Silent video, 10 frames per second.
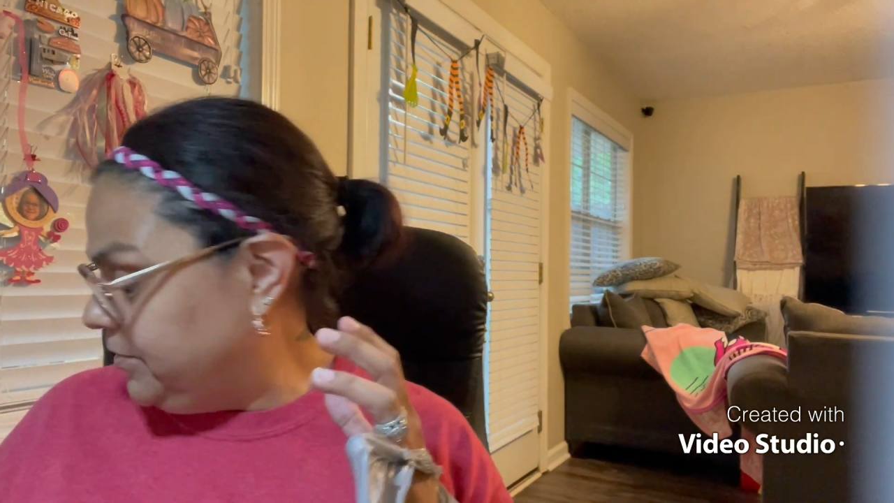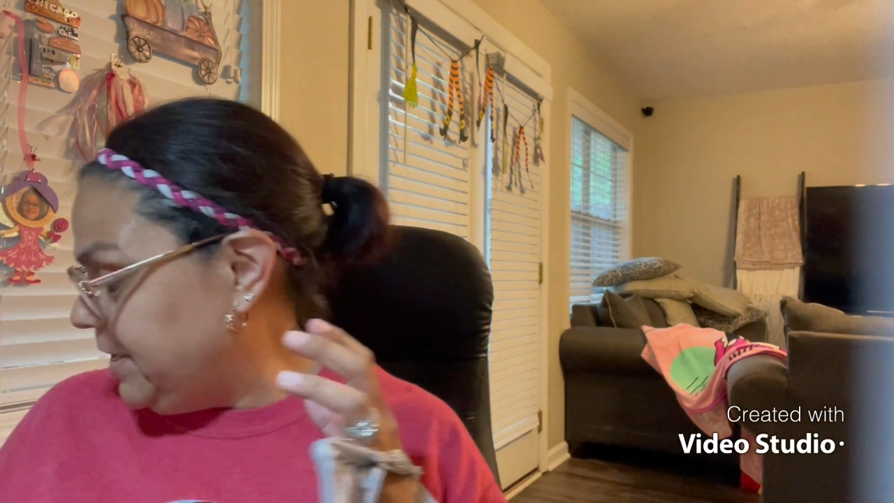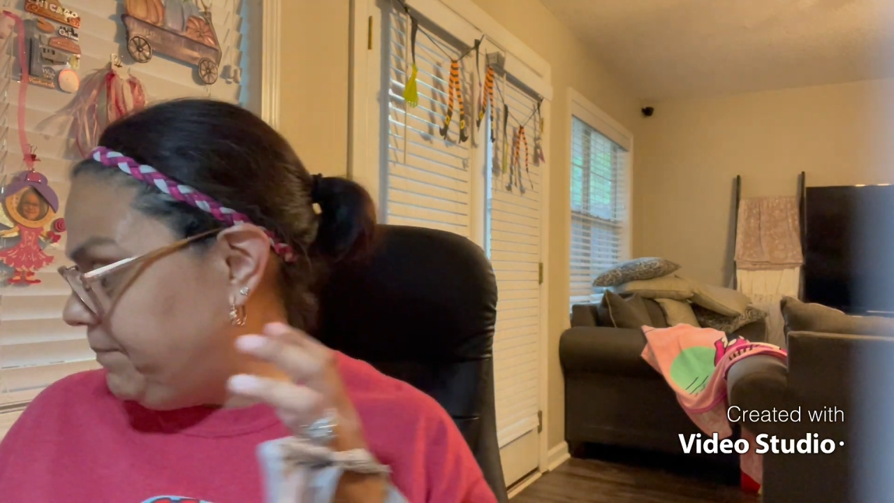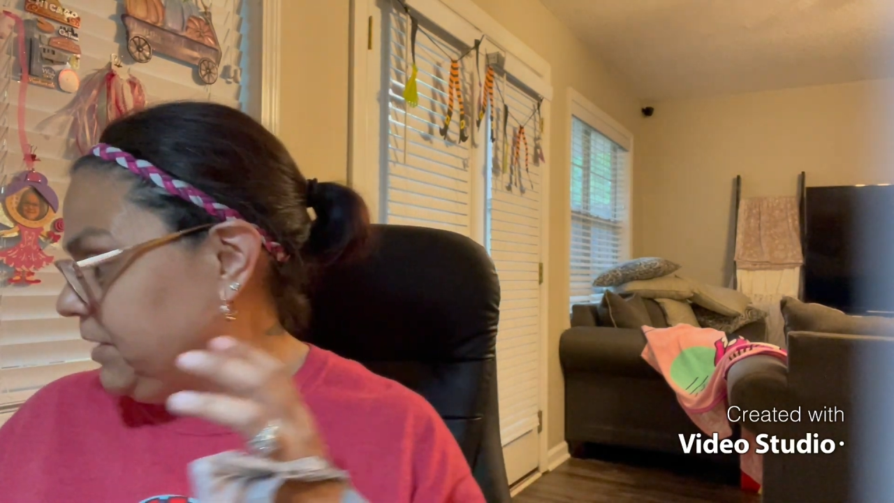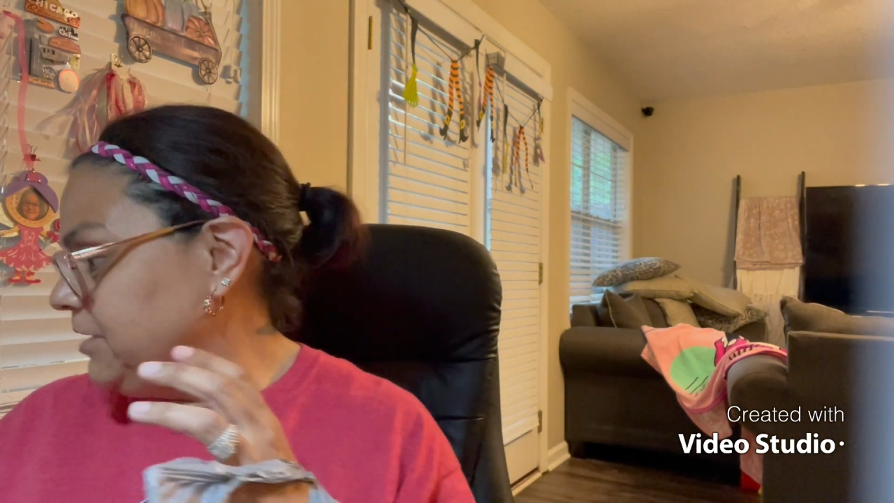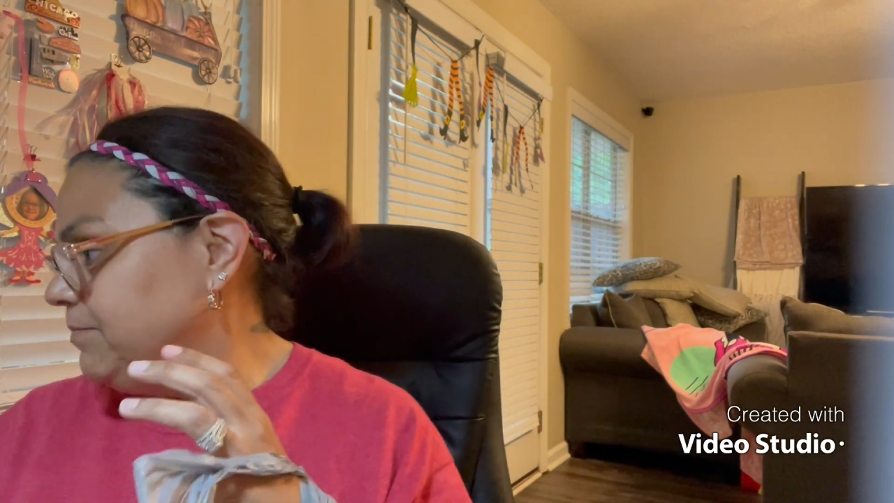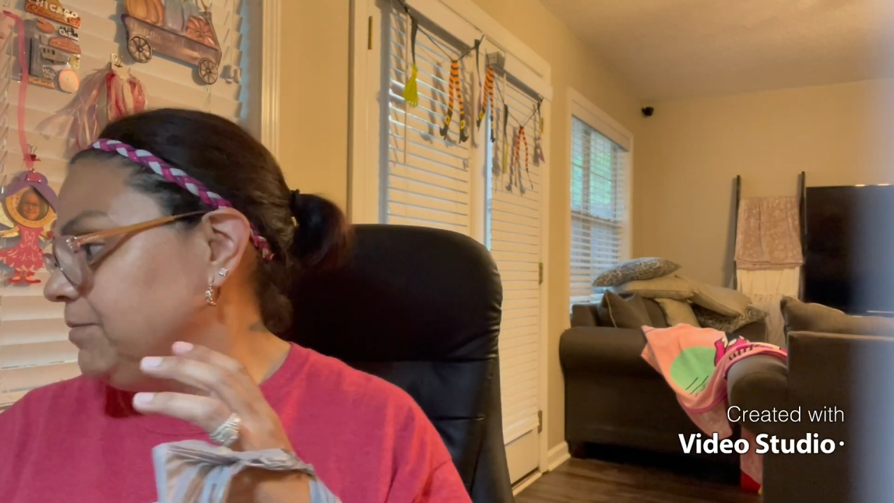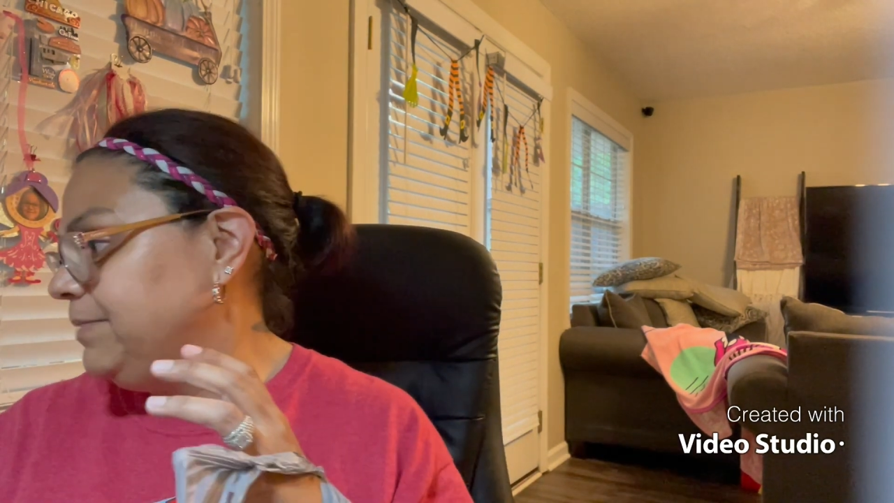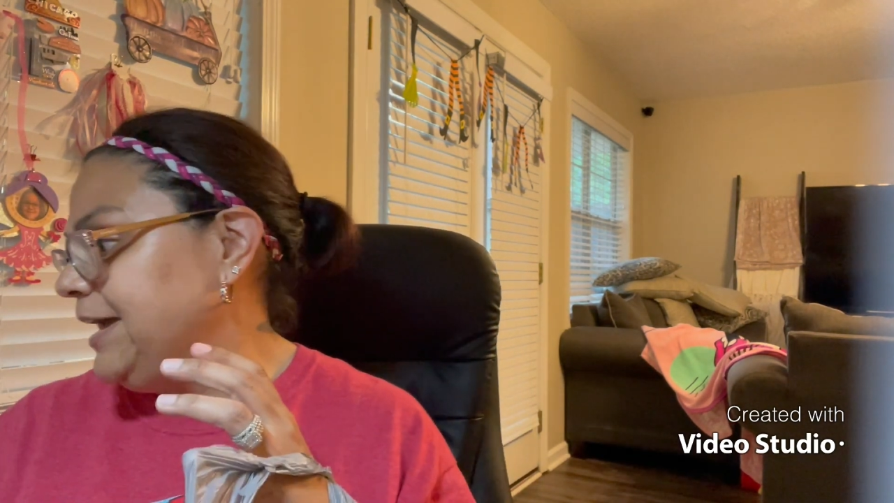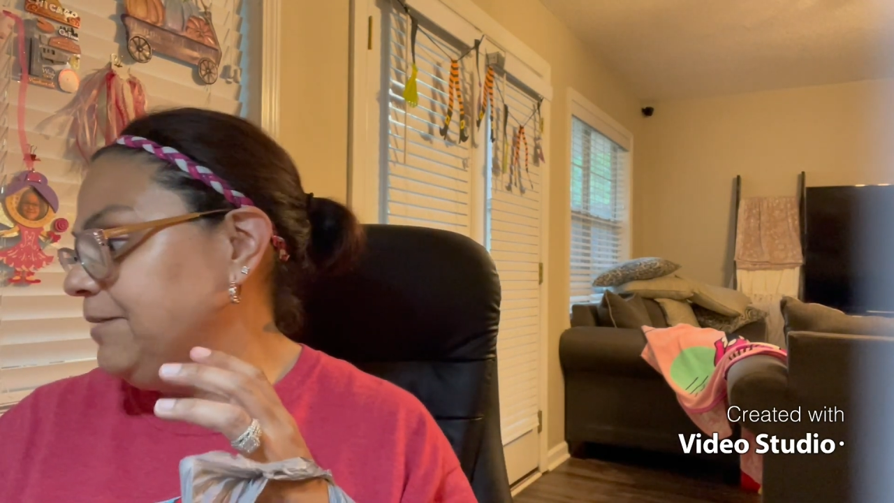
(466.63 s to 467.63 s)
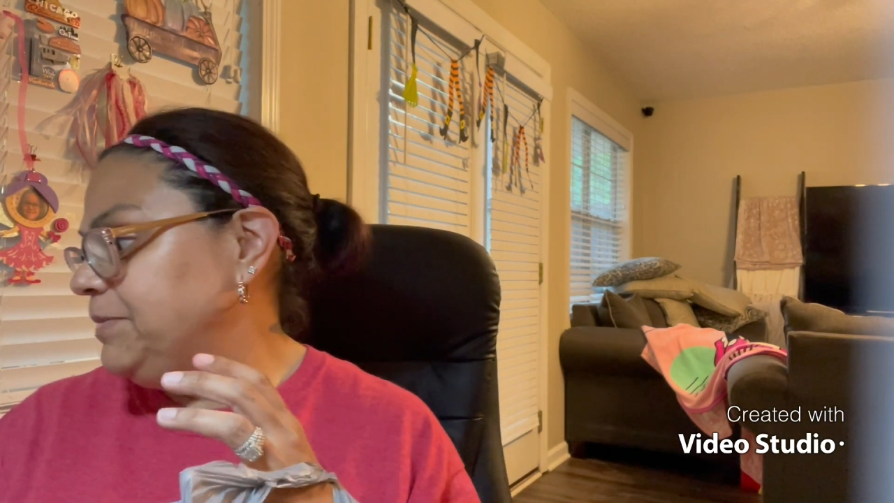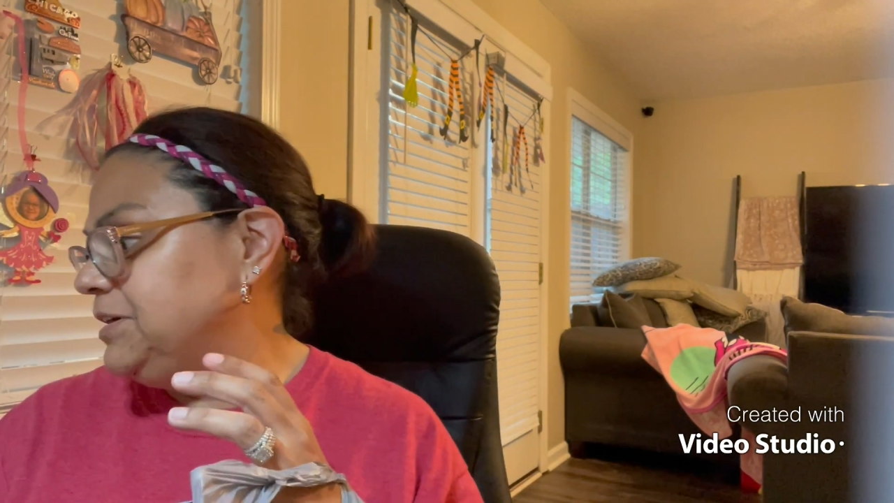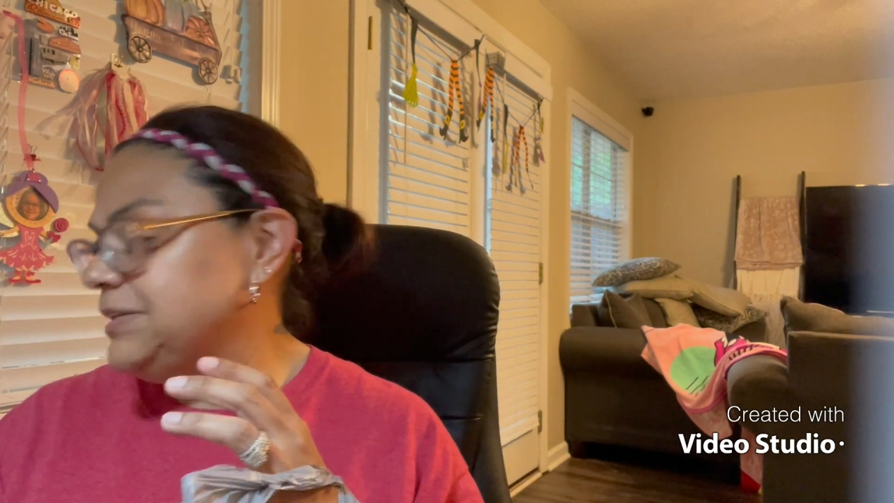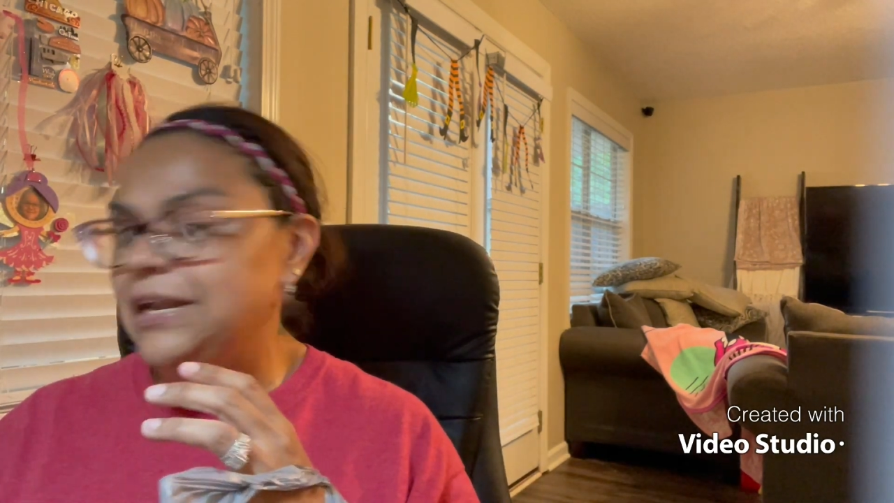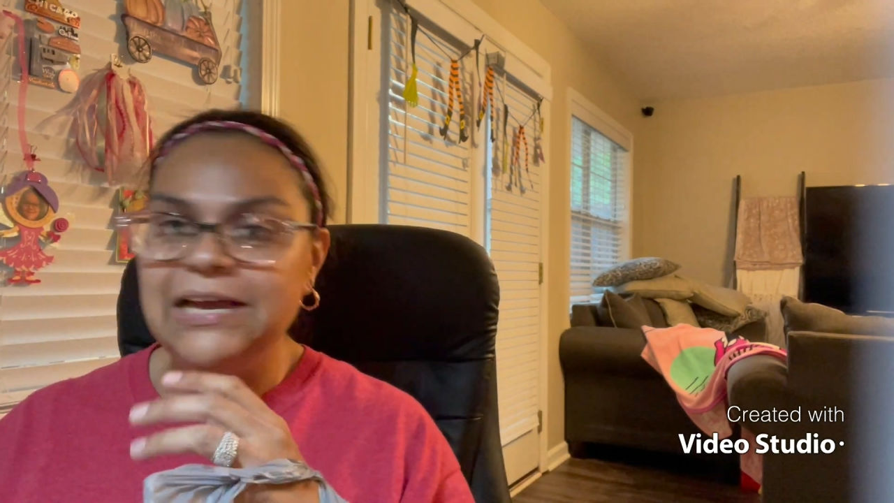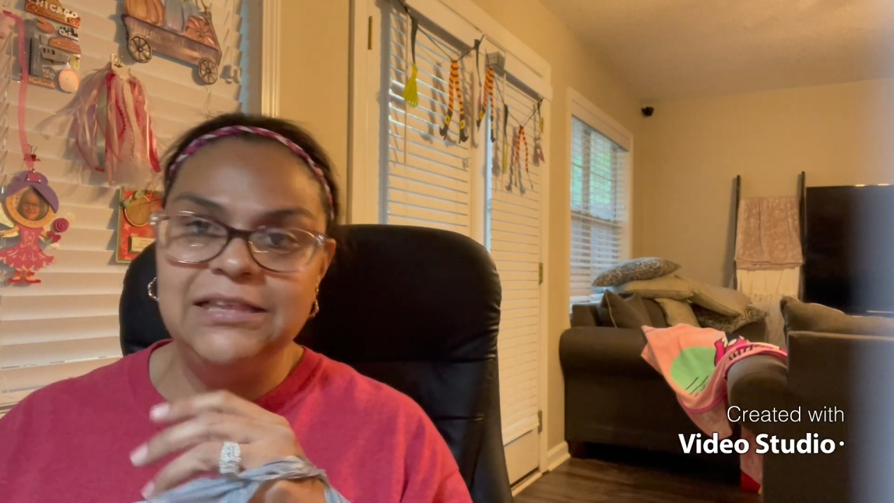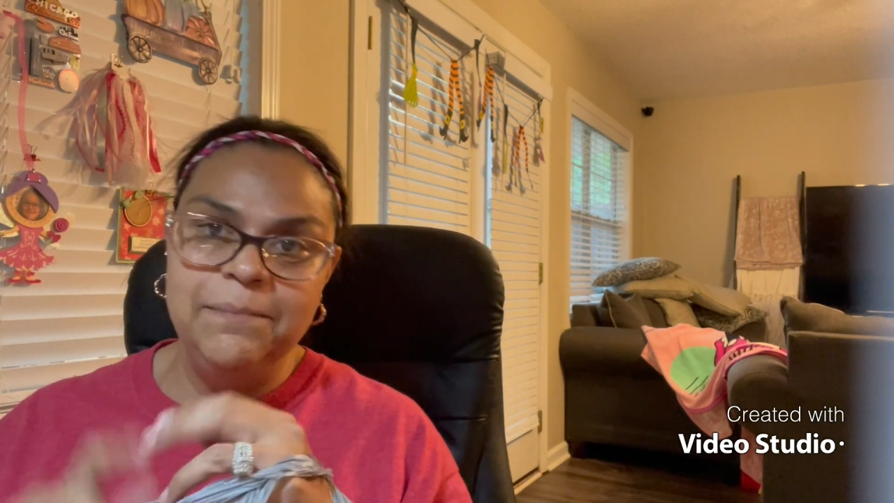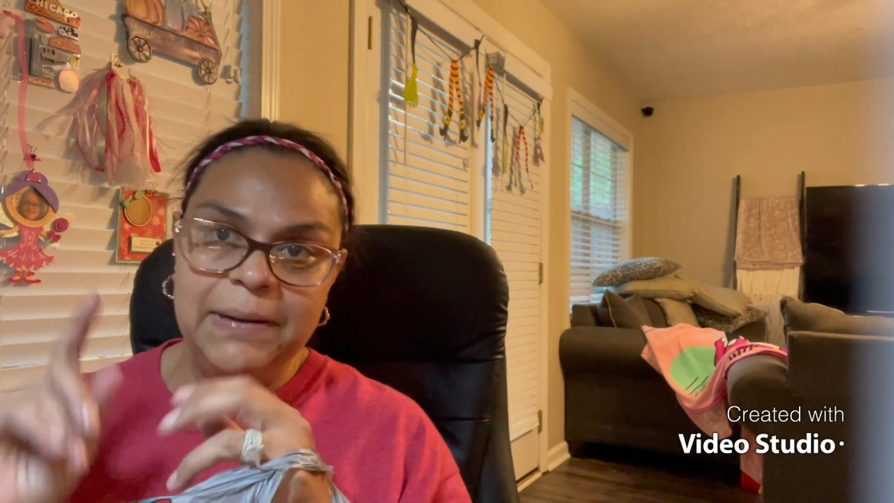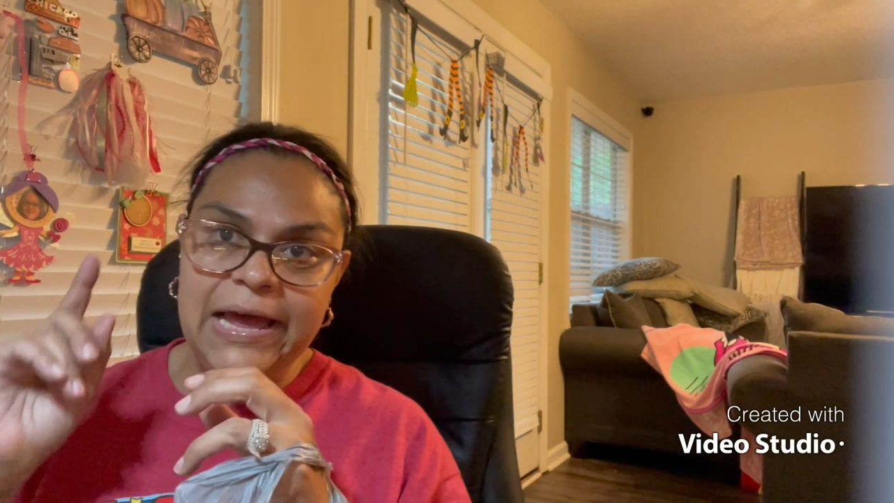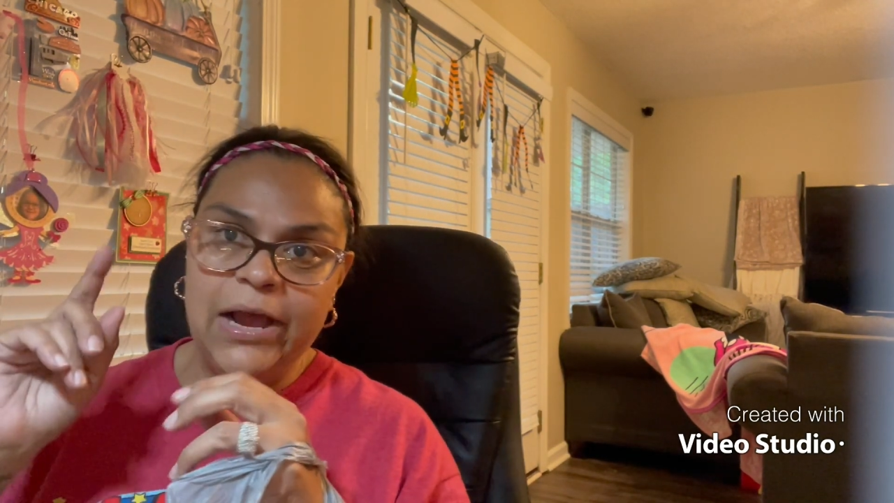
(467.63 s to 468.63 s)
picked up the black because I like the
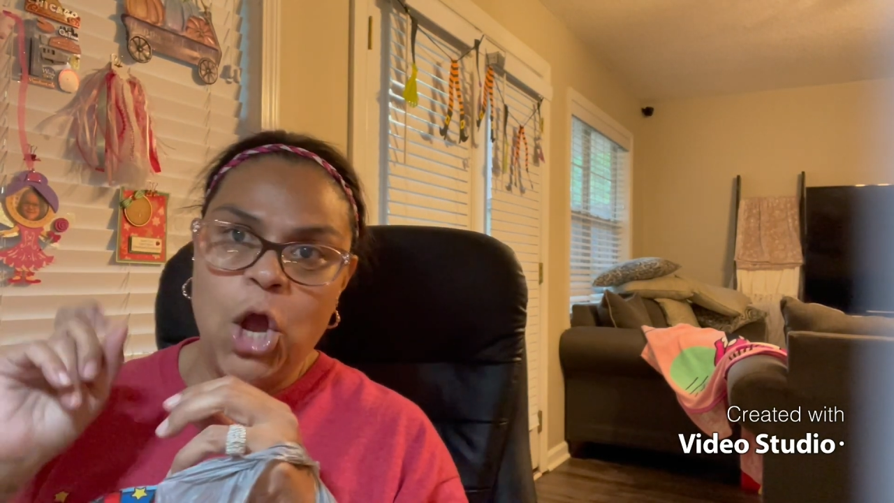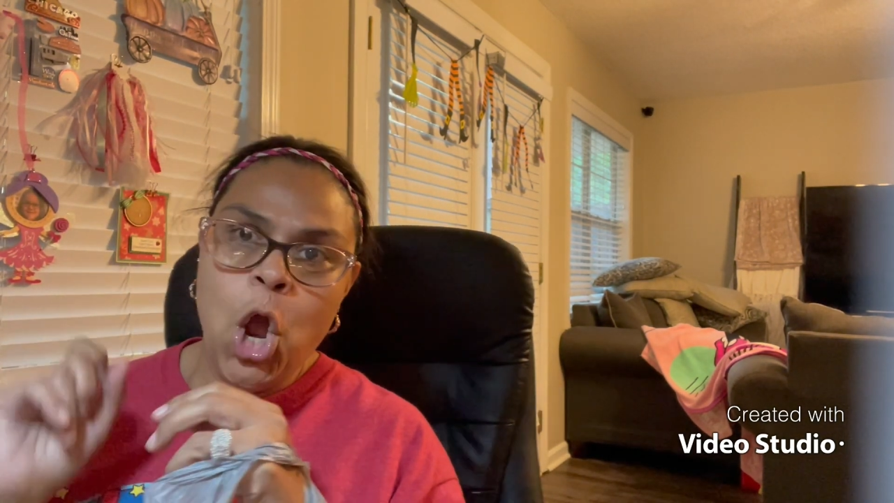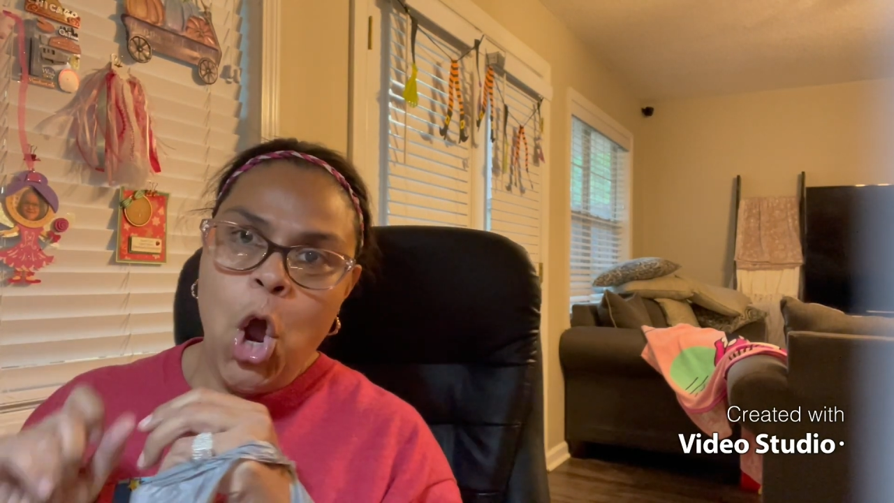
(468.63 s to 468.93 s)
black.